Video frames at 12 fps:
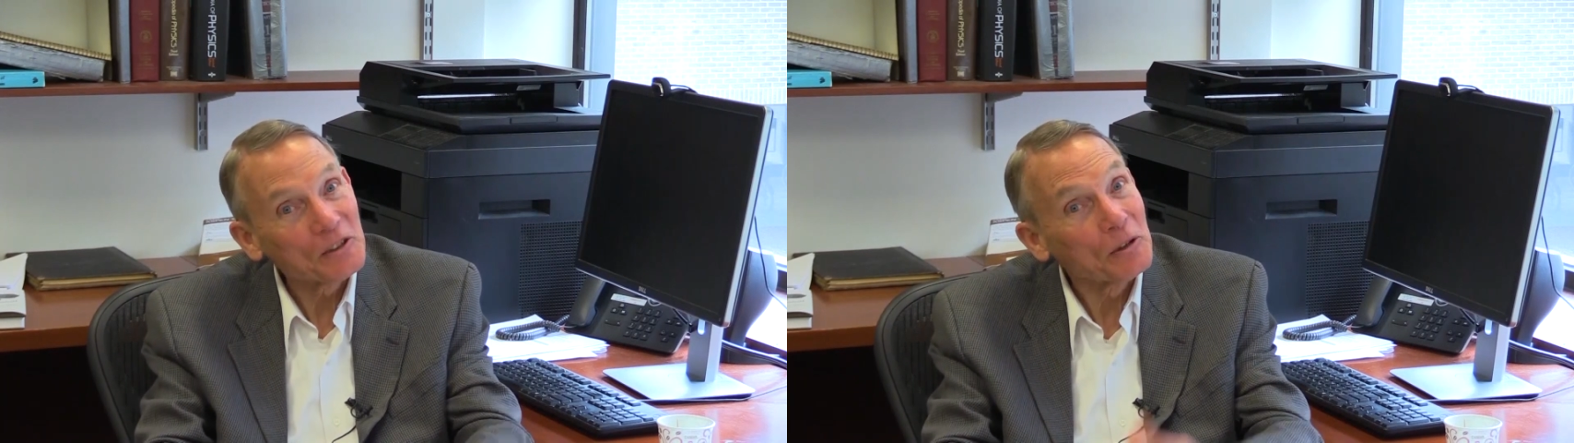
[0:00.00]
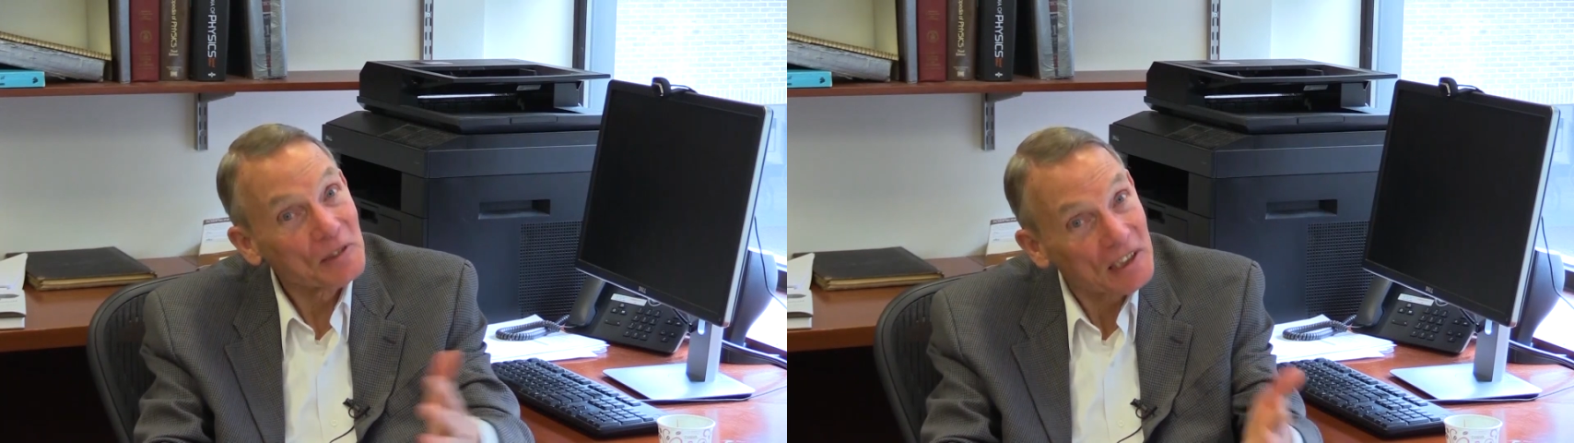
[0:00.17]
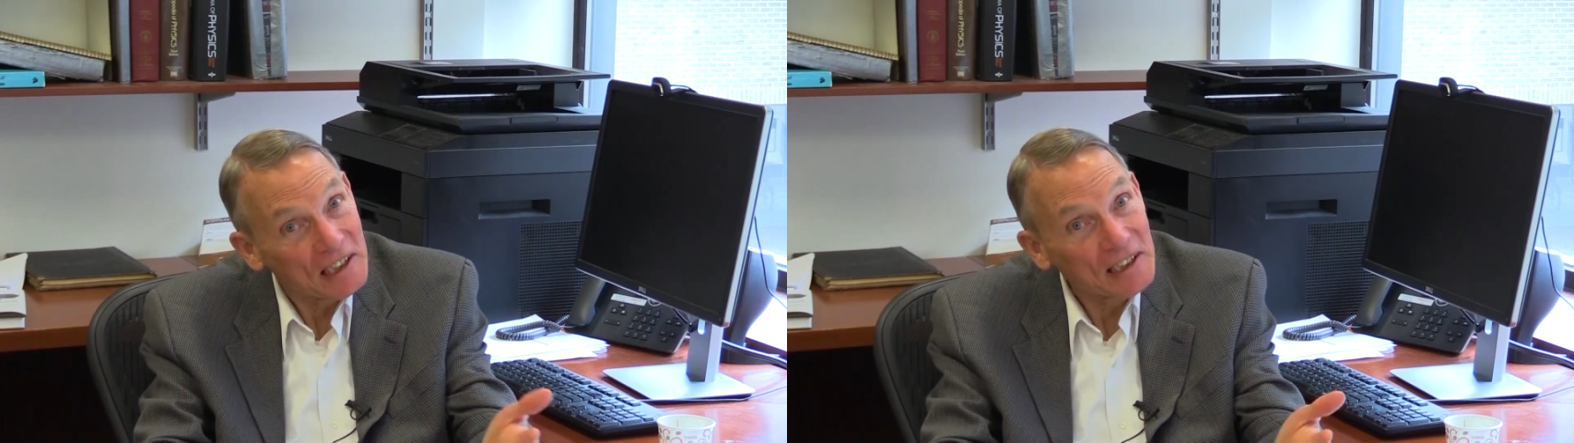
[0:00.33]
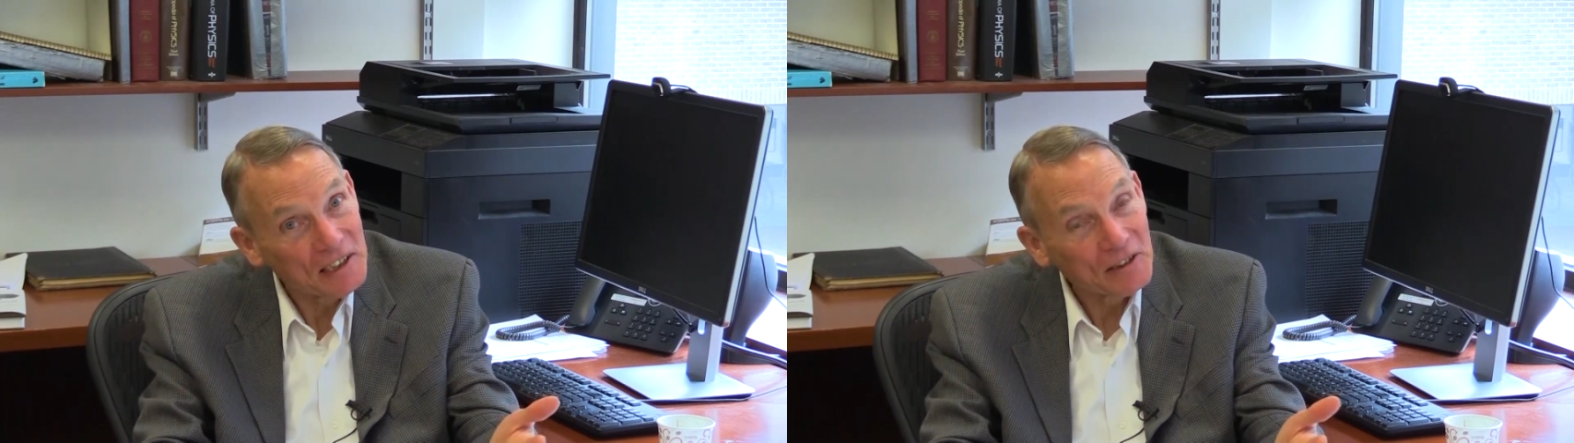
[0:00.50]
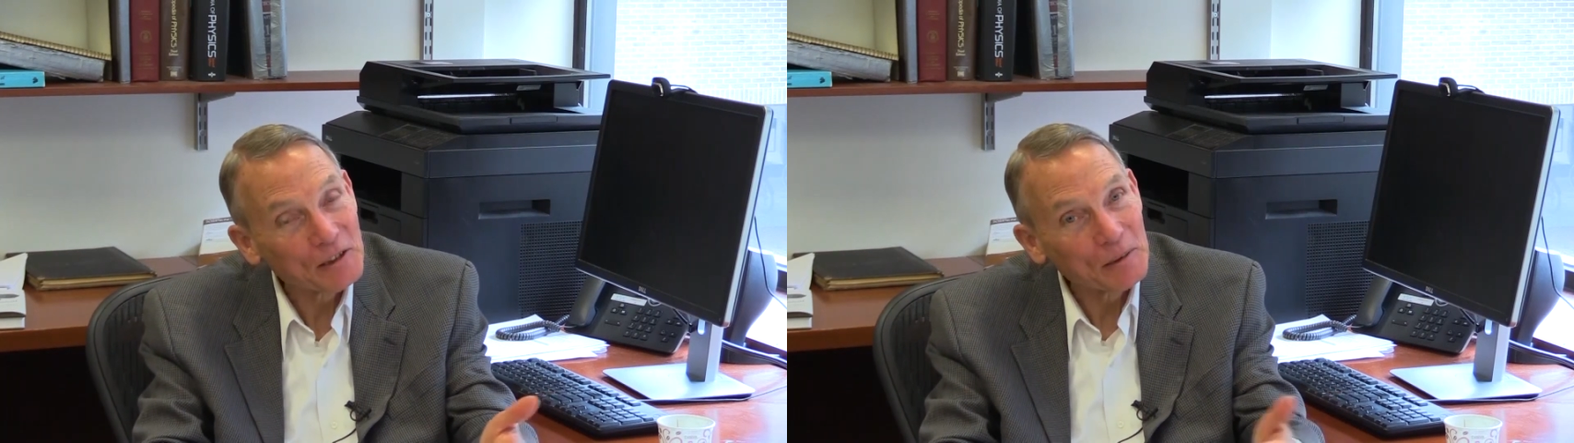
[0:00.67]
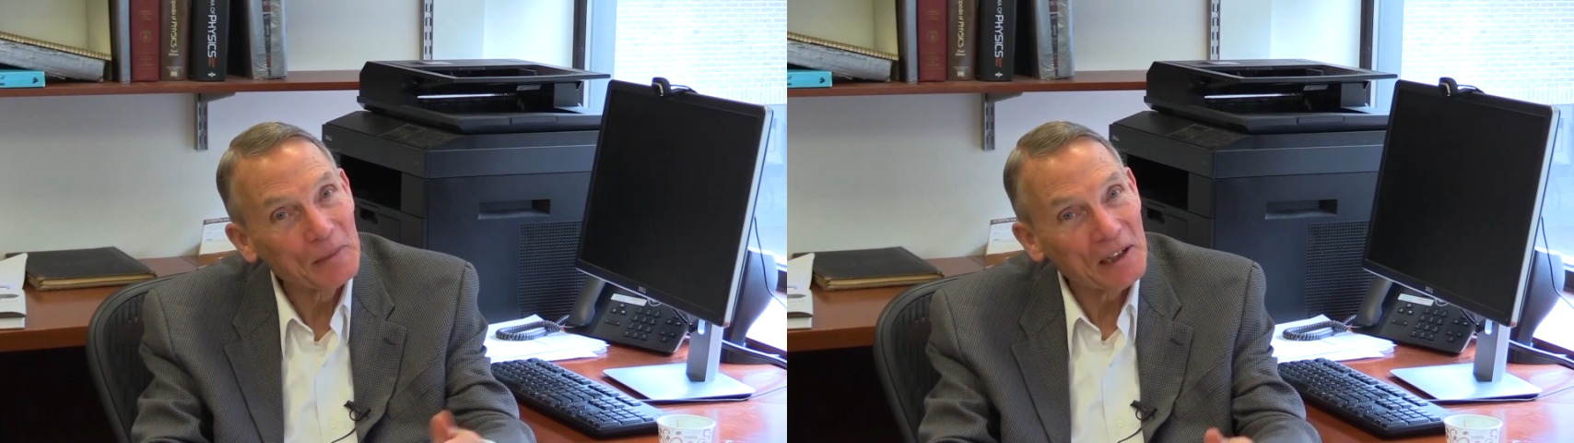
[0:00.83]
so it was
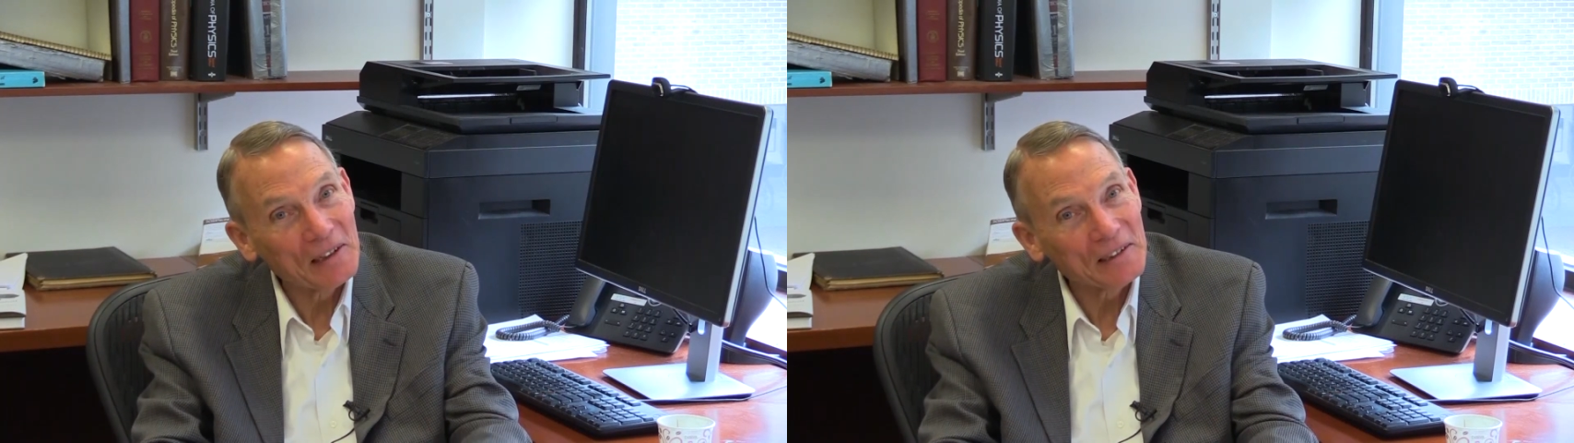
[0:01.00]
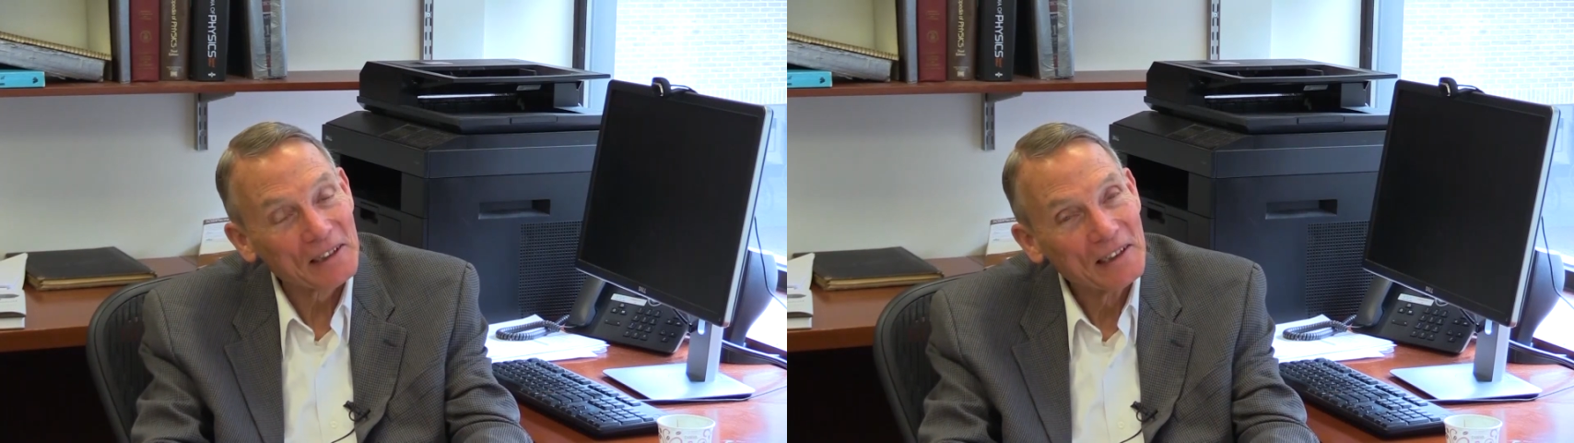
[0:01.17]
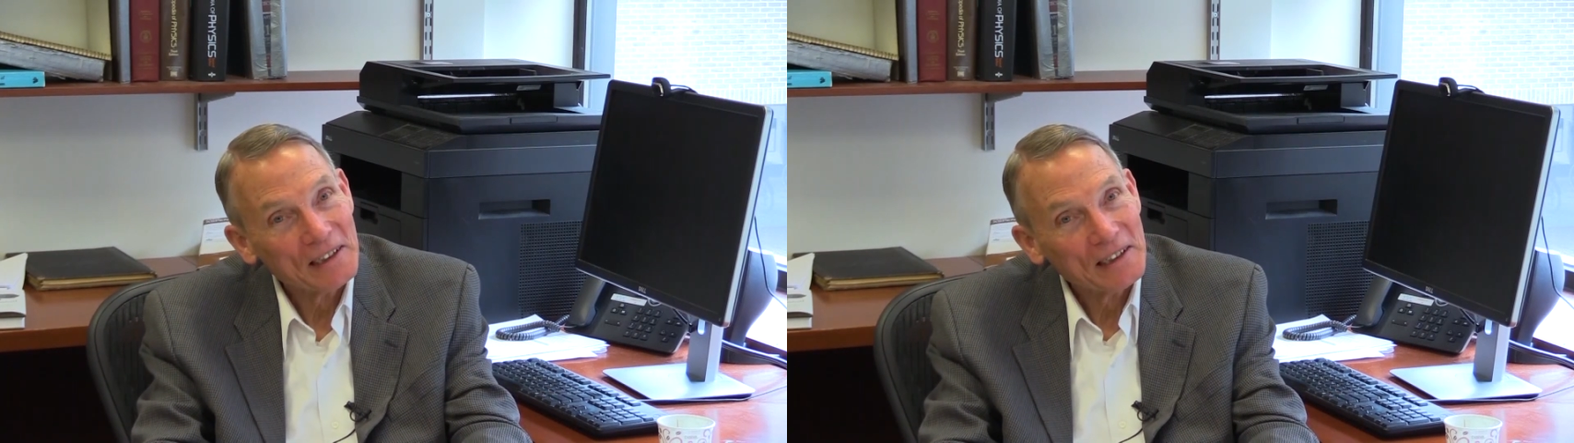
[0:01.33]
easier to melt.